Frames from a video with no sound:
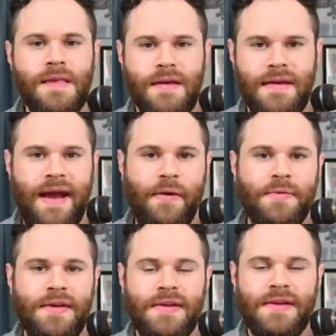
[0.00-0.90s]
Now,
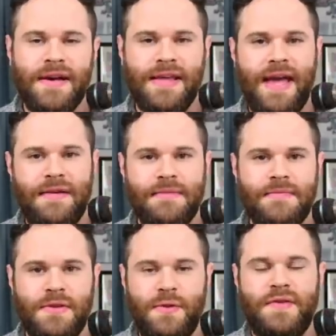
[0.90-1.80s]
again,
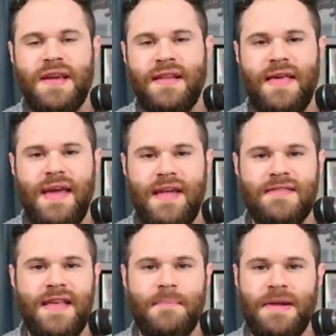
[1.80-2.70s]
UCLA has
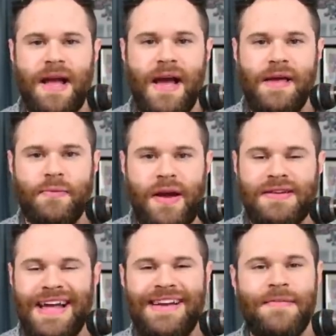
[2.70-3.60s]
not been ranked
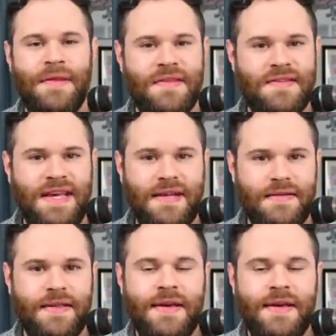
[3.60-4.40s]
higher than 6th